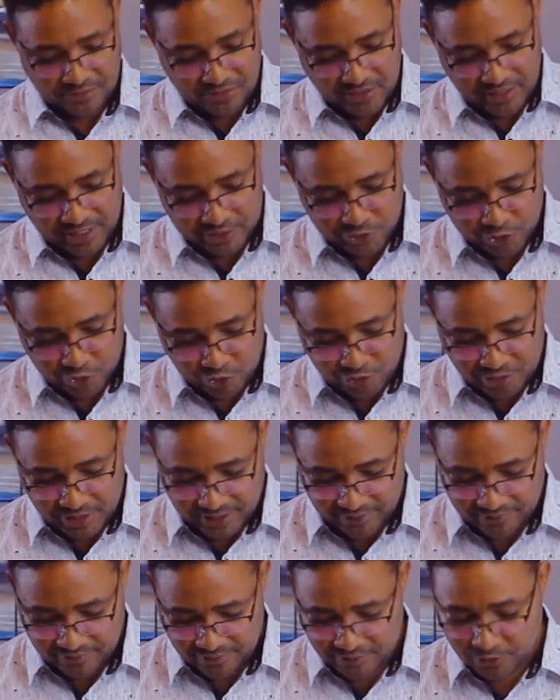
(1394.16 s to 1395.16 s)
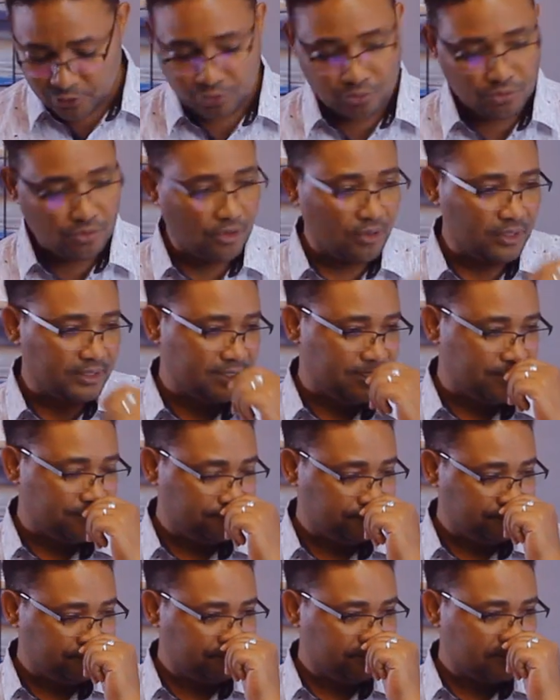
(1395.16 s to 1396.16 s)
their strength to God.
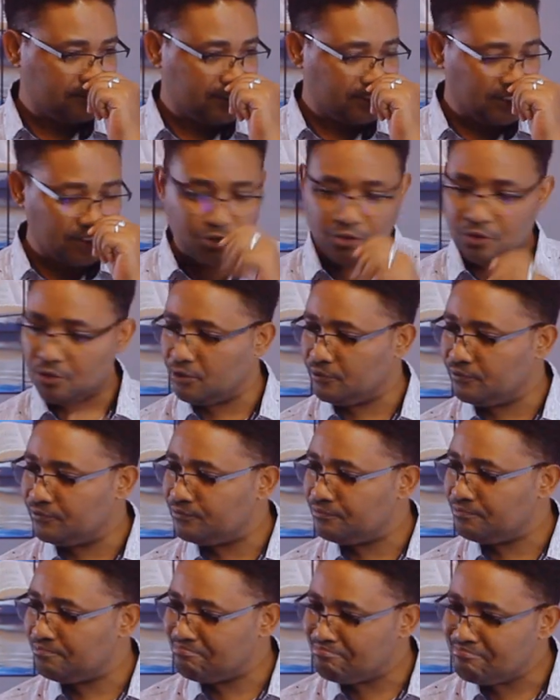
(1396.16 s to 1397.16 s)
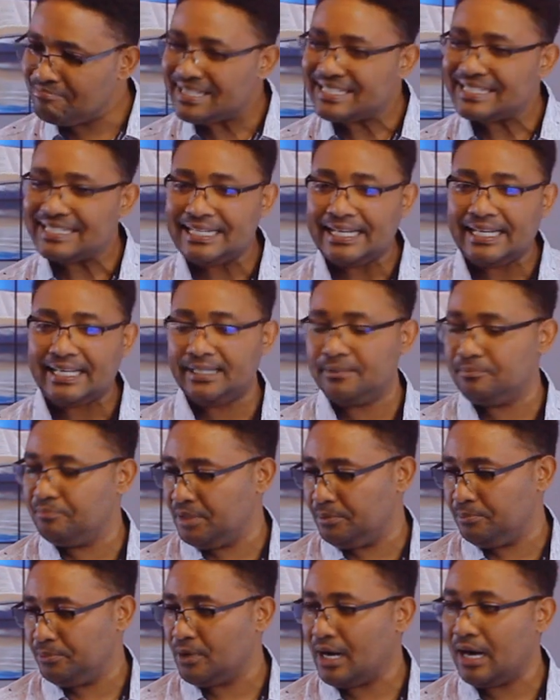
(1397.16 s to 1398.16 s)
He sort of misled
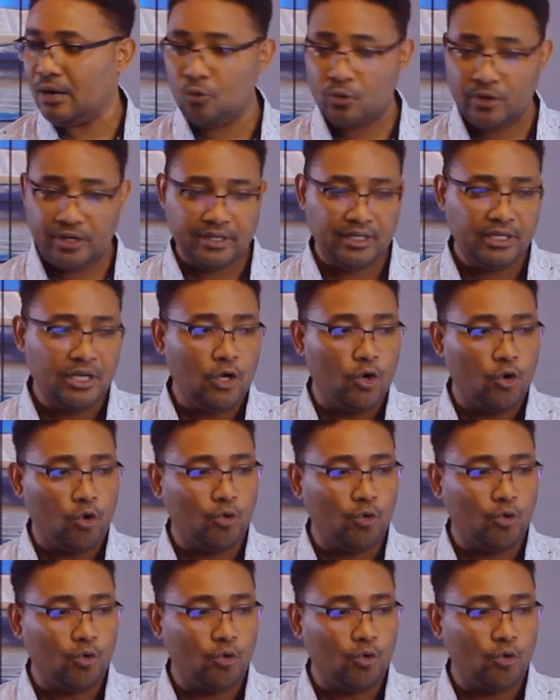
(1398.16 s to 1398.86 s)
people away,